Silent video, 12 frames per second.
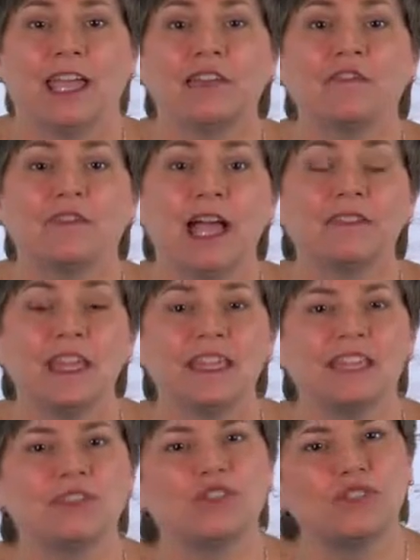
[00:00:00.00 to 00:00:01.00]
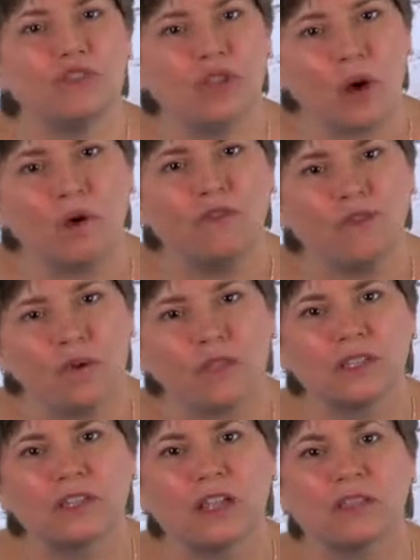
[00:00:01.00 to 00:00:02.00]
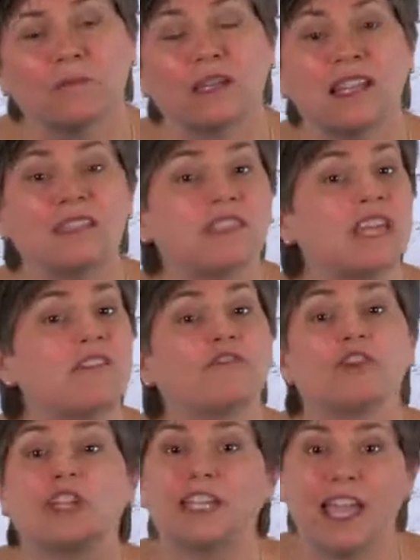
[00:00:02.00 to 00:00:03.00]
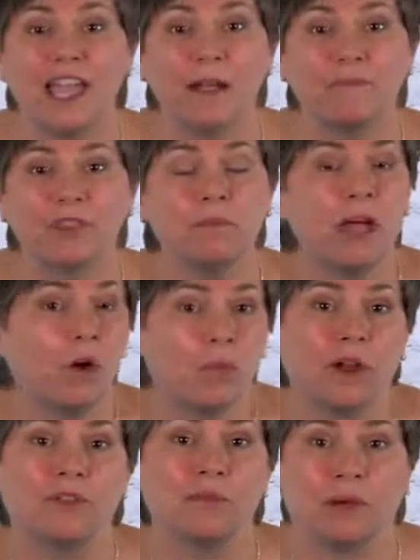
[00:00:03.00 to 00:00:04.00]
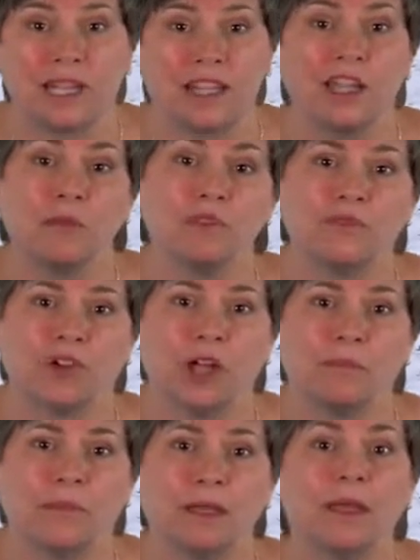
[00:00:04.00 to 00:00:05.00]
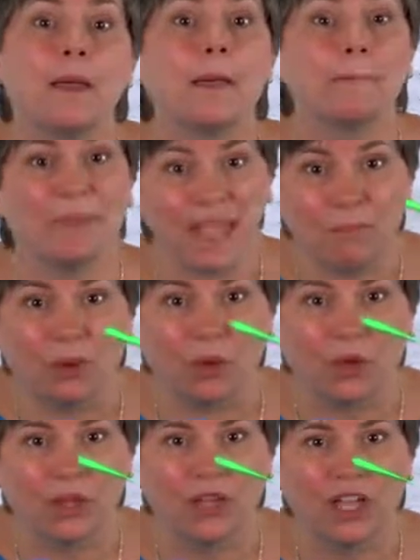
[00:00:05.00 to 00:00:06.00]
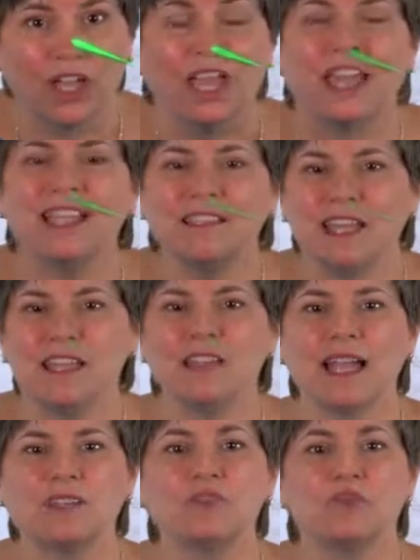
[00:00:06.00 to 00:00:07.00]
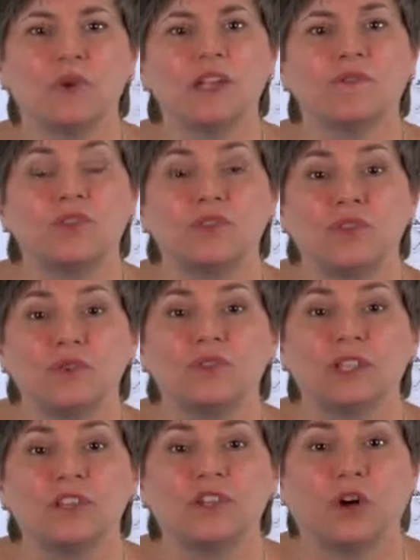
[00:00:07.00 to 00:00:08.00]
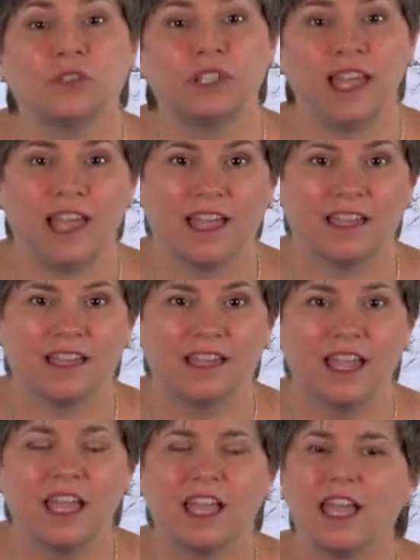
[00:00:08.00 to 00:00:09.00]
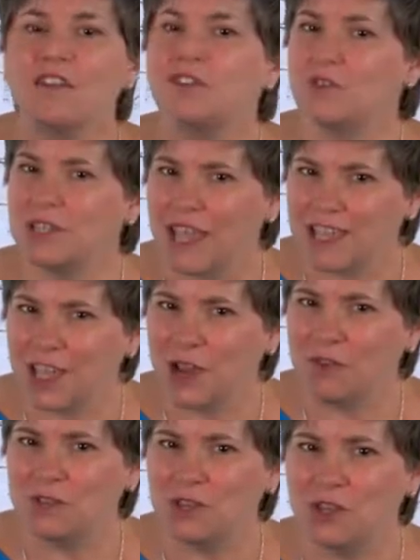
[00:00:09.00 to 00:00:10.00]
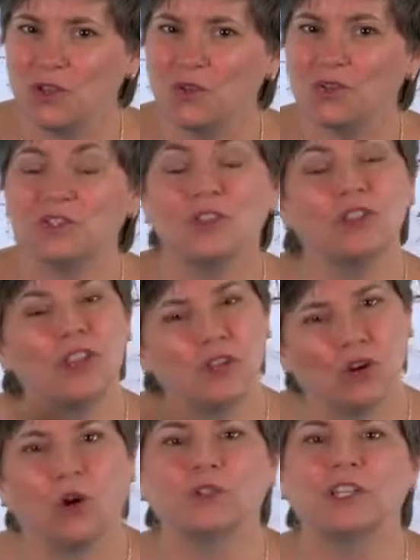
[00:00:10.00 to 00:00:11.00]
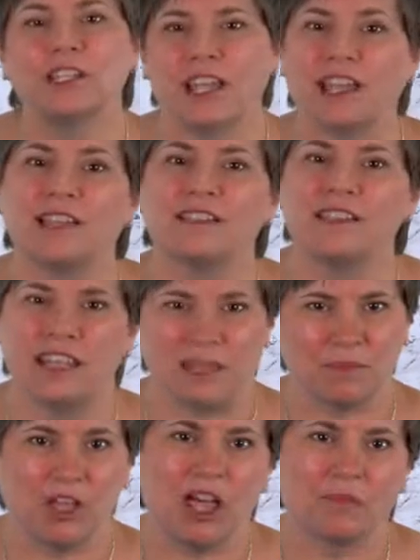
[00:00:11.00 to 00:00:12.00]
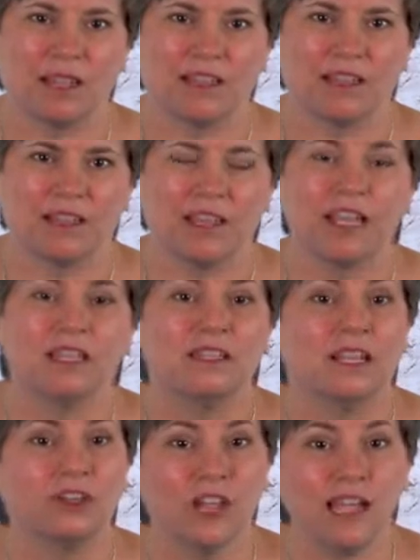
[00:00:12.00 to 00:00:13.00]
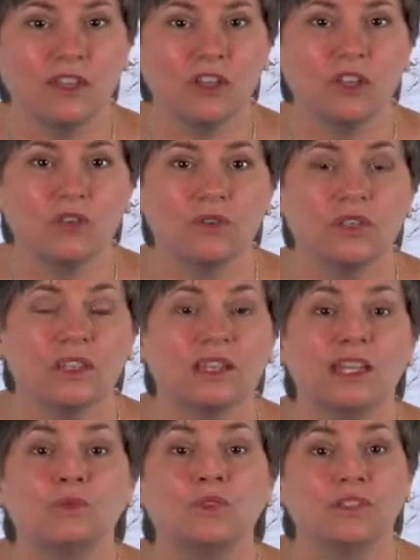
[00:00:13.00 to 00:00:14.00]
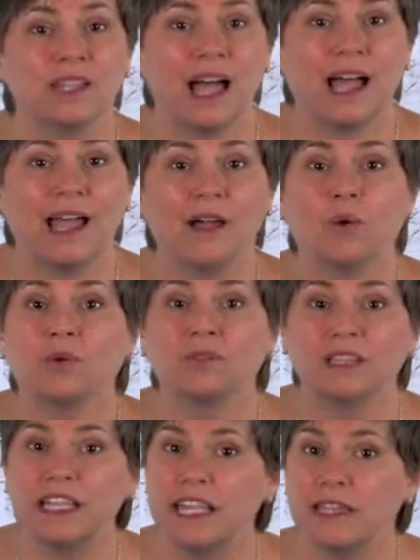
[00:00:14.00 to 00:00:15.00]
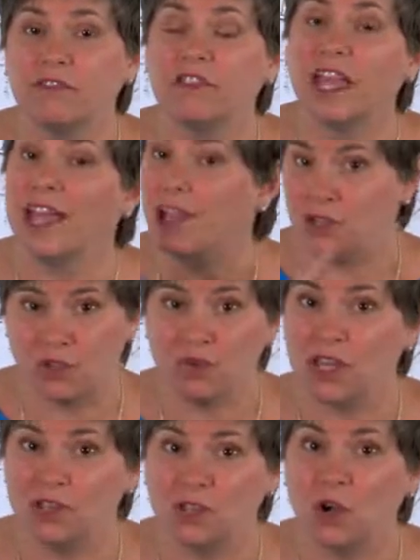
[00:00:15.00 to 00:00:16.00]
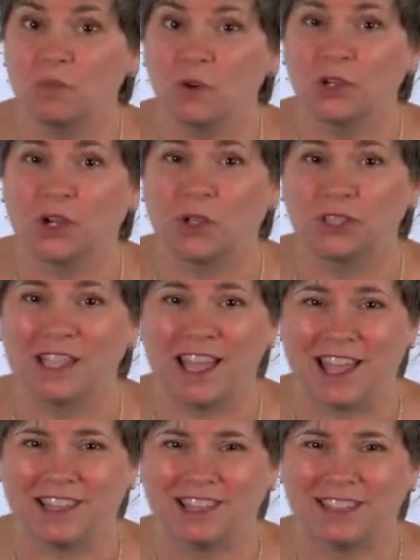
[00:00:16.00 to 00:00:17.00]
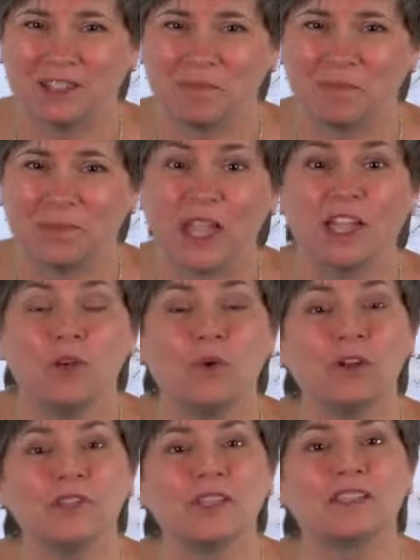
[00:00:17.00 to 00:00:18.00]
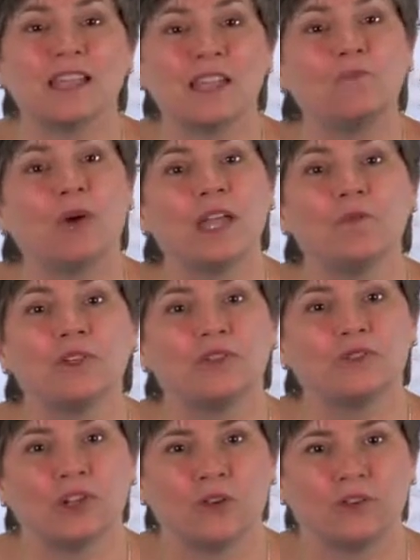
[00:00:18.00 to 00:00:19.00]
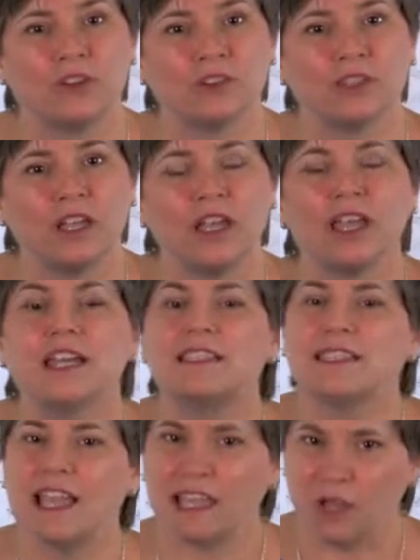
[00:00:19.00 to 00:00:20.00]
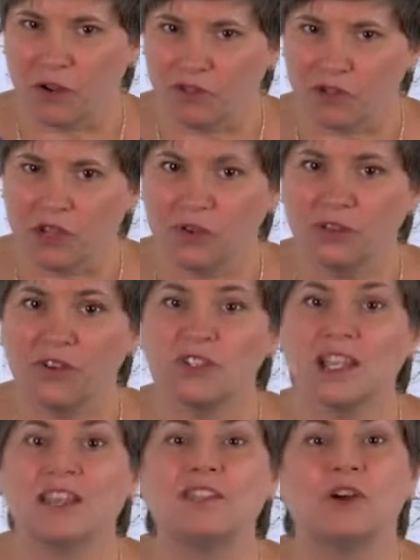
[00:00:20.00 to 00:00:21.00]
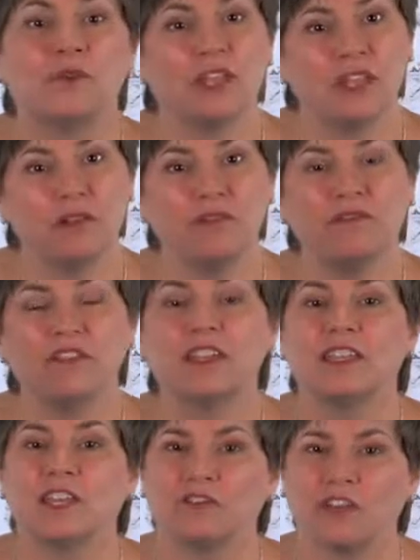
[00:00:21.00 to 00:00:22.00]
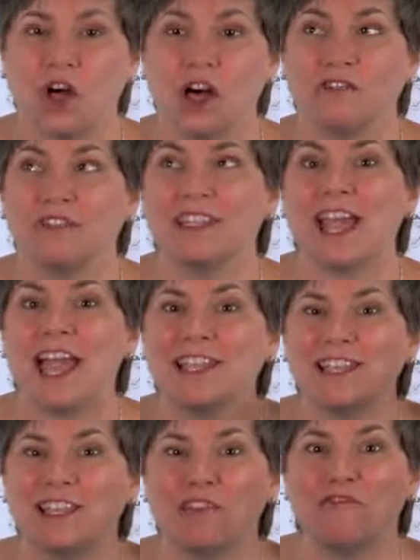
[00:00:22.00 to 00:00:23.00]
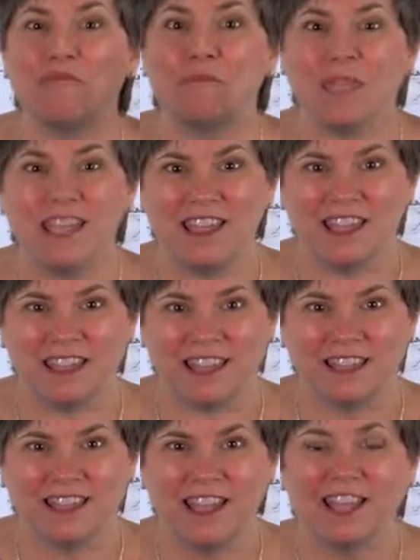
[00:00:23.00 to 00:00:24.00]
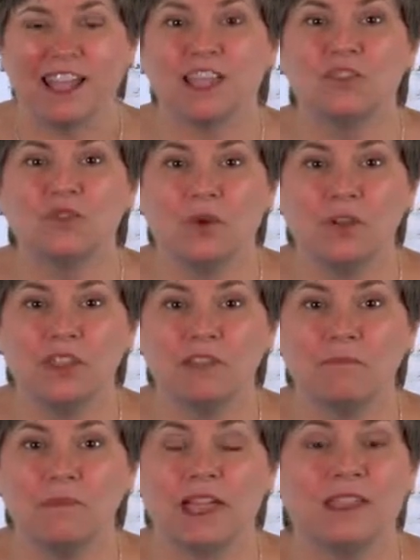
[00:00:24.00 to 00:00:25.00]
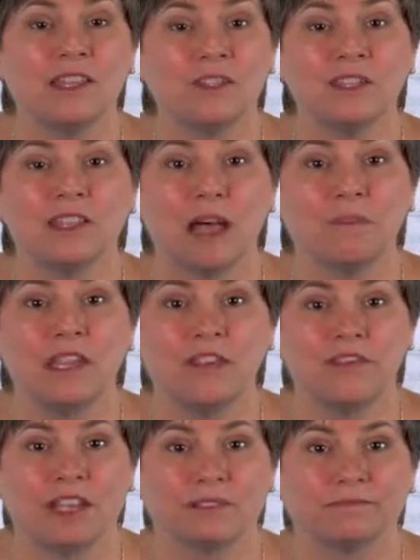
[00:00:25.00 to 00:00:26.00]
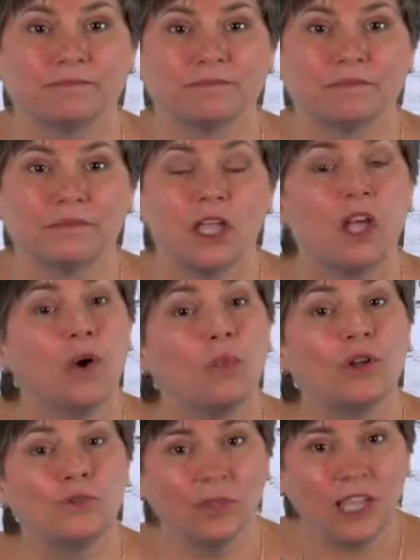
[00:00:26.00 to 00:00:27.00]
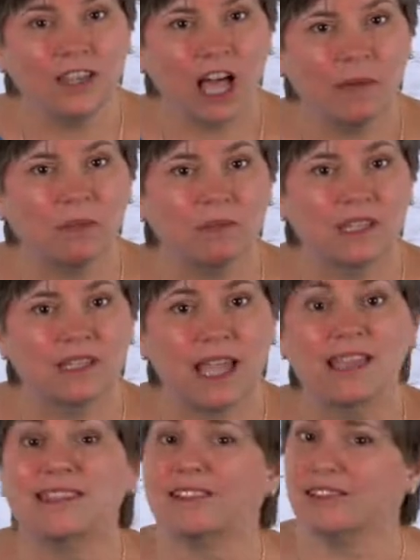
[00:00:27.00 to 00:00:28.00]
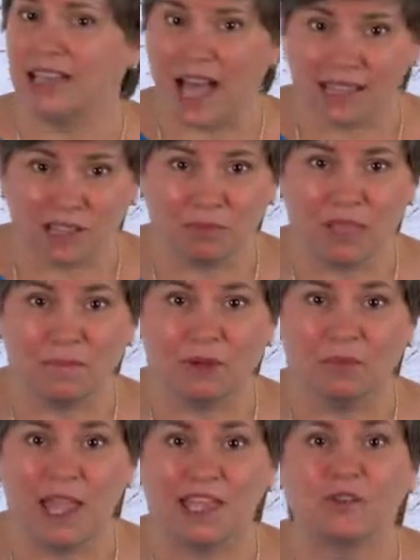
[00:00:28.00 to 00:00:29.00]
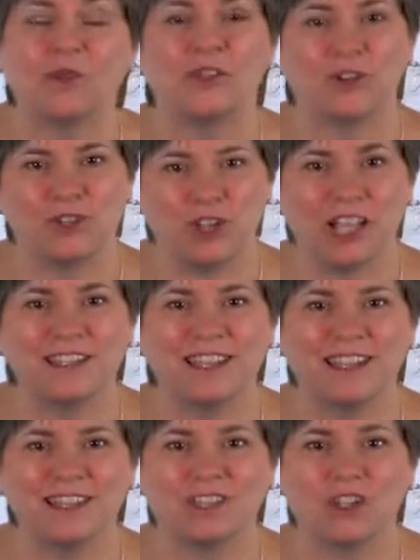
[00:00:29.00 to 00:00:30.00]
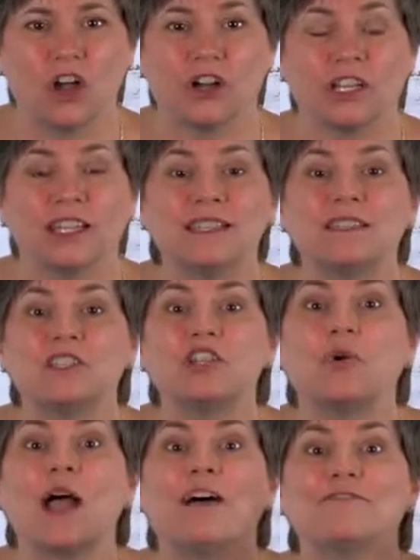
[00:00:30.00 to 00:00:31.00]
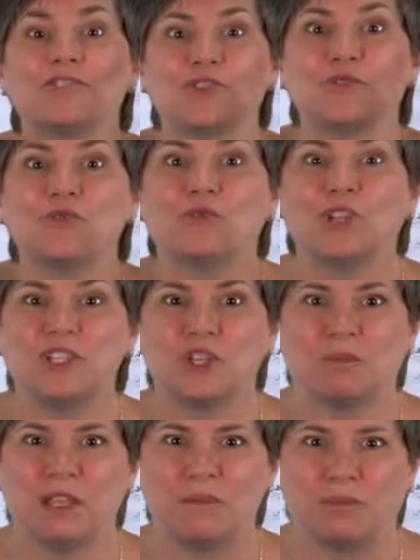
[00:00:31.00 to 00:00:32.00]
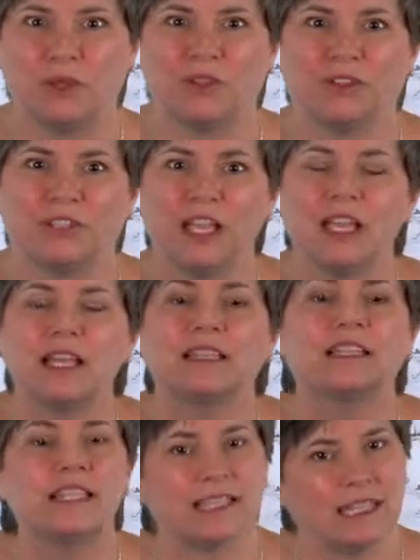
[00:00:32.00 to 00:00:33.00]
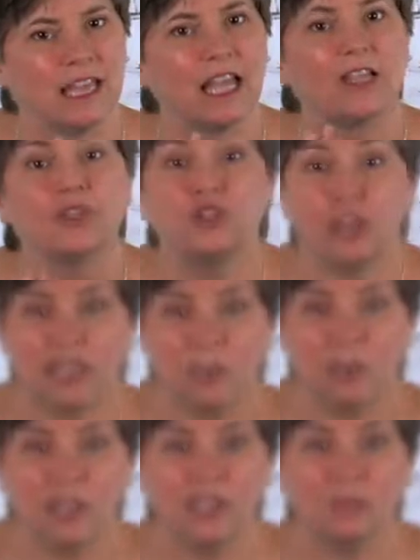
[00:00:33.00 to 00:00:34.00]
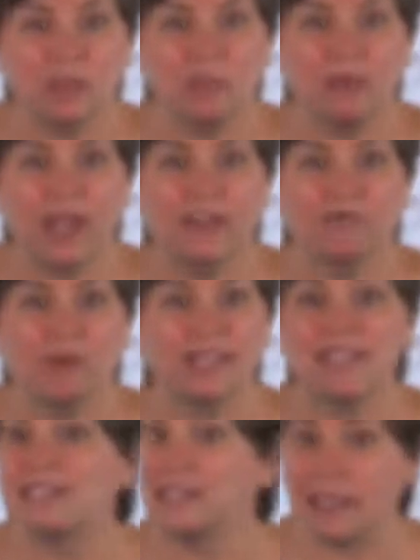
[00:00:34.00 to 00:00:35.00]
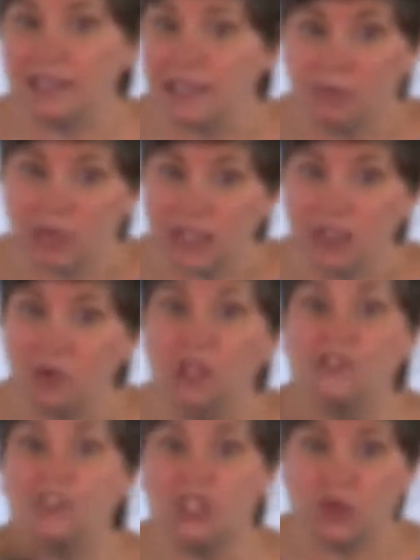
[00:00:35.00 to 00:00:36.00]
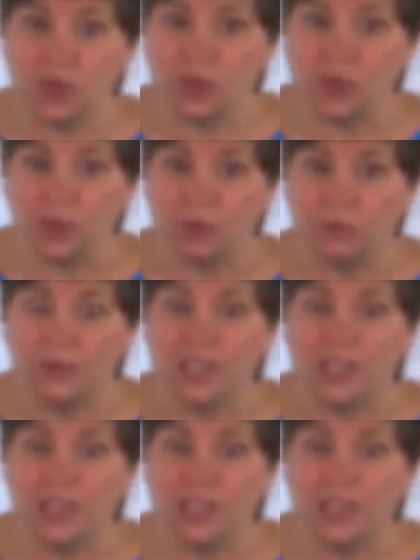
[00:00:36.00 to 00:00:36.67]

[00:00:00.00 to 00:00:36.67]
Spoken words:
In fact, they get so focused on the money that they forget about where the money comes from. People. It's like that story of the goose and the golden egg. If you take care of the goose, the golden eggs keep coming. Neglect the goose and it will die or leave, and you get no more golden eggs. It works the same way with your donors. Take care of your donors and they'll give often, and give big. Ignore them and they'll stop giving. One really common mistake that lots of people make when they're just getting started is to go after rich people. Listen, just because people have money doesn't mean they'll give it to you.